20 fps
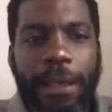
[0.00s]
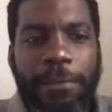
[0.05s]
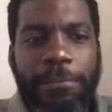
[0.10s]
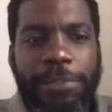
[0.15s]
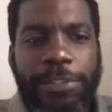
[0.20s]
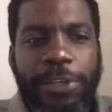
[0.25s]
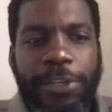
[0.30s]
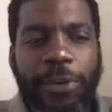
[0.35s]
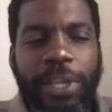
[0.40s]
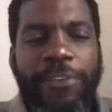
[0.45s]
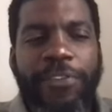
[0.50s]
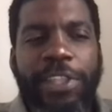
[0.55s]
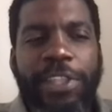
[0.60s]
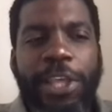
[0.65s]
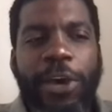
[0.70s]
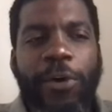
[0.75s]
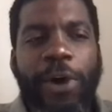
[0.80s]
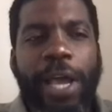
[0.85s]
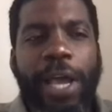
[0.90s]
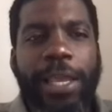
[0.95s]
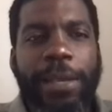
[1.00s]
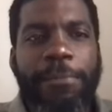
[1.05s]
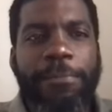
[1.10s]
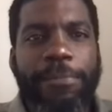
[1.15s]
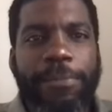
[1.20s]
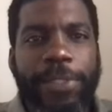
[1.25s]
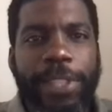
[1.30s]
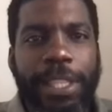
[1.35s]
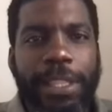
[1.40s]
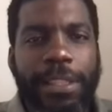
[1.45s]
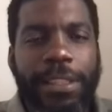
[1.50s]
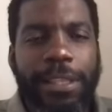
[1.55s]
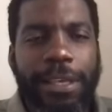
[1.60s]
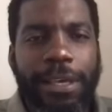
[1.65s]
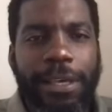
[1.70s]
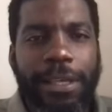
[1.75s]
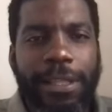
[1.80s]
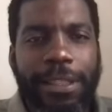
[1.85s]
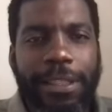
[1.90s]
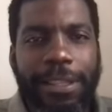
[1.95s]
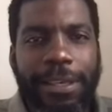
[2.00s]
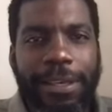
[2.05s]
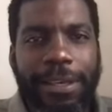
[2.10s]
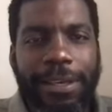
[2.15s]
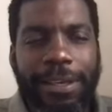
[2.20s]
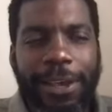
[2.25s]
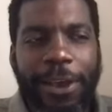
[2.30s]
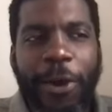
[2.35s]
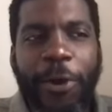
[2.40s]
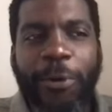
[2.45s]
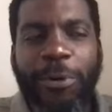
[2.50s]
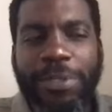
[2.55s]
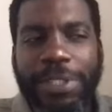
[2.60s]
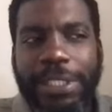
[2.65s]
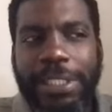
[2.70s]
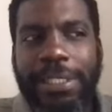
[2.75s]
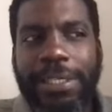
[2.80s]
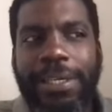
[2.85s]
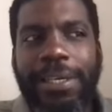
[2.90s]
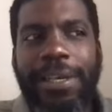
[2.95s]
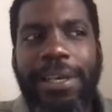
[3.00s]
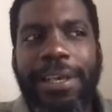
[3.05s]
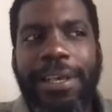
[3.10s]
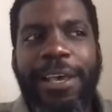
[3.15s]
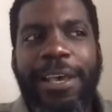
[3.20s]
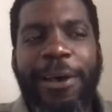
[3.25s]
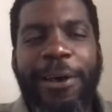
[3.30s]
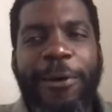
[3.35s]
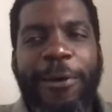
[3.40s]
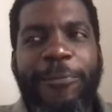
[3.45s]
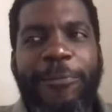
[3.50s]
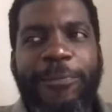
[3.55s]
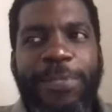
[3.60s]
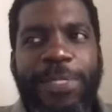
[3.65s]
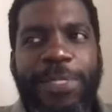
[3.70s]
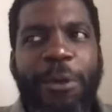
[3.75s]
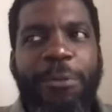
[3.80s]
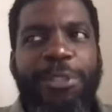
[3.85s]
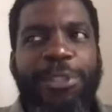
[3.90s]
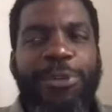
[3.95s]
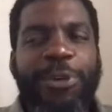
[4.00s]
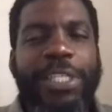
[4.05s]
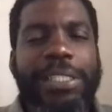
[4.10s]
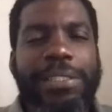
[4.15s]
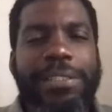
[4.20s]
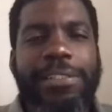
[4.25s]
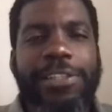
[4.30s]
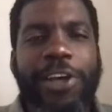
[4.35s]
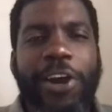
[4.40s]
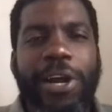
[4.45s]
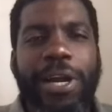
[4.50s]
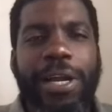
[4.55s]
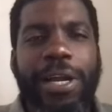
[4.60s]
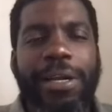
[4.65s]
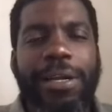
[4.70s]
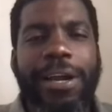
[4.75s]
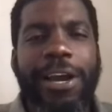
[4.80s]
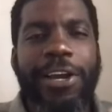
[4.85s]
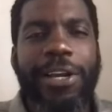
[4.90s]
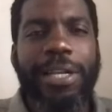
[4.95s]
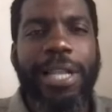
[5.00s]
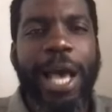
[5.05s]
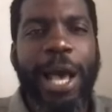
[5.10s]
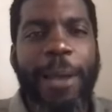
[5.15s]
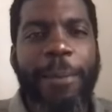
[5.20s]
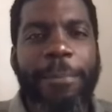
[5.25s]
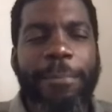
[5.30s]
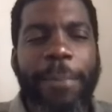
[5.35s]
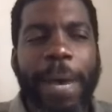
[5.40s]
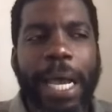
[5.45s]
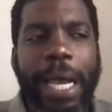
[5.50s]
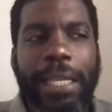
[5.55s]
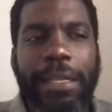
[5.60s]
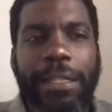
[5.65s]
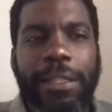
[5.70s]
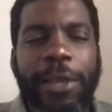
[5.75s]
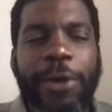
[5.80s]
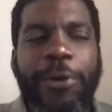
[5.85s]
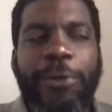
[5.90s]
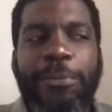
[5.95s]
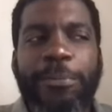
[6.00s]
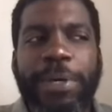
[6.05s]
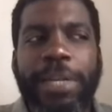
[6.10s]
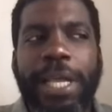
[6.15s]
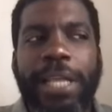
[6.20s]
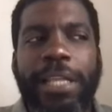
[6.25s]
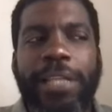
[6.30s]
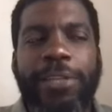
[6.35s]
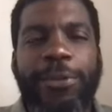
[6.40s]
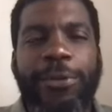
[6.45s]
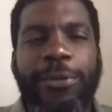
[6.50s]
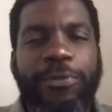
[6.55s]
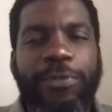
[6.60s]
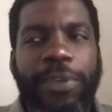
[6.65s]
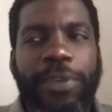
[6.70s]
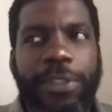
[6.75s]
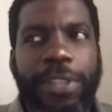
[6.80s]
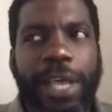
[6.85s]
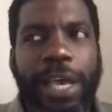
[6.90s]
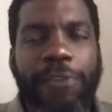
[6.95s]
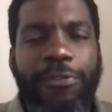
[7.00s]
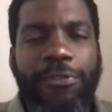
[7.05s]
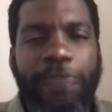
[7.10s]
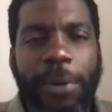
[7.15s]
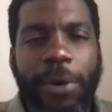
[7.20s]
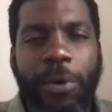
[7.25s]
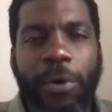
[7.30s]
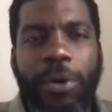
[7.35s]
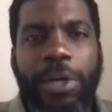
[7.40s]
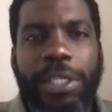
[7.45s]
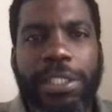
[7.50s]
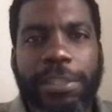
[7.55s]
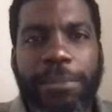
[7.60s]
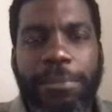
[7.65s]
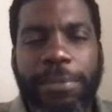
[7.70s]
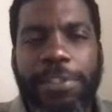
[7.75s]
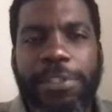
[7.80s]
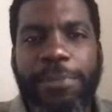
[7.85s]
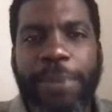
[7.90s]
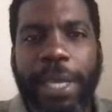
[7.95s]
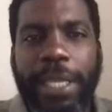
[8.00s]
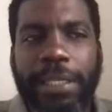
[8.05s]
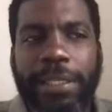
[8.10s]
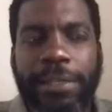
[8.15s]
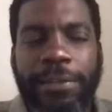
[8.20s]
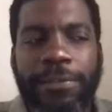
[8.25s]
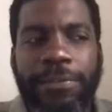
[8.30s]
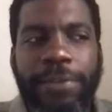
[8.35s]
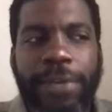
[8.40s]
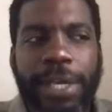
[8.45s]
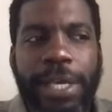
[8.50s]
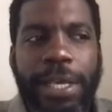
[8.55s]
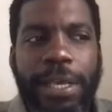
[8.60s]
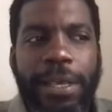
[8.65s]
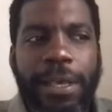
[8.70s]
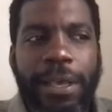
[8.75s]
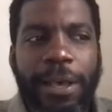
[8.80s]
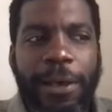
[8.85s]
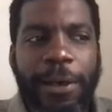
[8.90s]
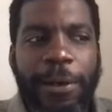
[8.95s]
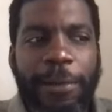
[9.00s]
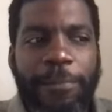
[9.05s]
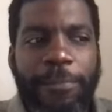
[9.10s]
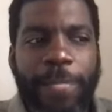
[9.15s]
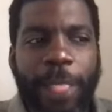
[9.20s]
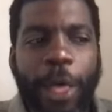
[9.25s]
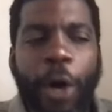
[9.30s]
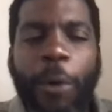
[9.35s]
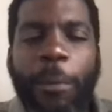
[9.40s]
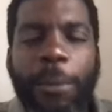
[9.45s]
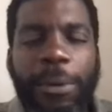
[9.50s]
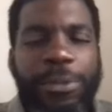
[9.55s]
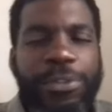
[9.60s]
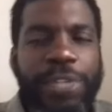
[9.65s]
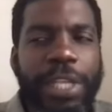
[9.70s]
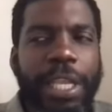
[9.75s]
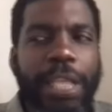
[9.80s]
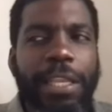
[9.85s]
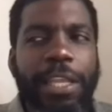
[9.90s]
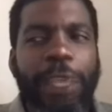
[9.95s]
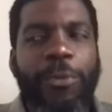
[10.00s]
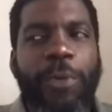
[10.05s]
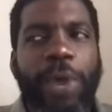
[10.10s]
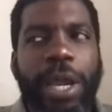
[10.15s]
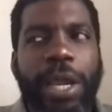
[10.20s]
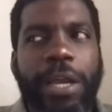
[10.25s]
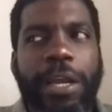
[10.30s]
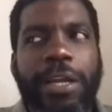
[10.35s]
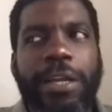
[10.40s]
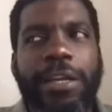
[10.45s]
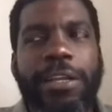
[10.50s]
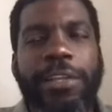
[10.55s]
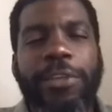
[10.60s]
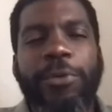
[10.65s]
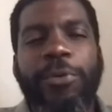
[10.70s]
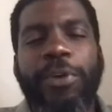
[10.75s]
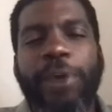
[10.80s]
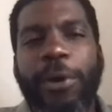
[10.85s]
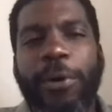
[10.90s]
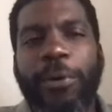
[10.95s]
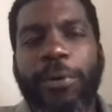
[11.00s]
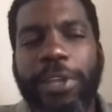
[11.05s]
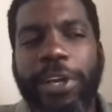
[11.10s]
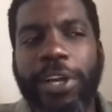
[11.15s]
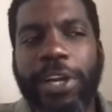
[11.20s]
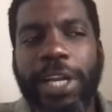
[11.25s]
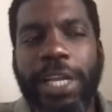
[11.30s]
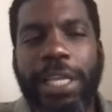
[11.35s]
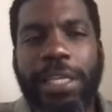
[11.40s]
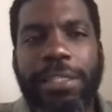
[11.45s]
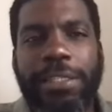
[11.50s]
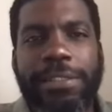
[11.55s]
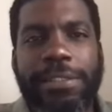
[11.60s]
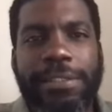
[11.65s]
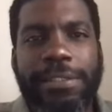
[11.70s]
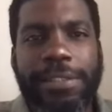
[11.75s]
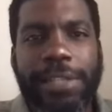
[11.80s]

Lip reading: So even though I am the host, those choices are not mine alone, but I do feel that from an origin perspective, almost anywhere you go, there is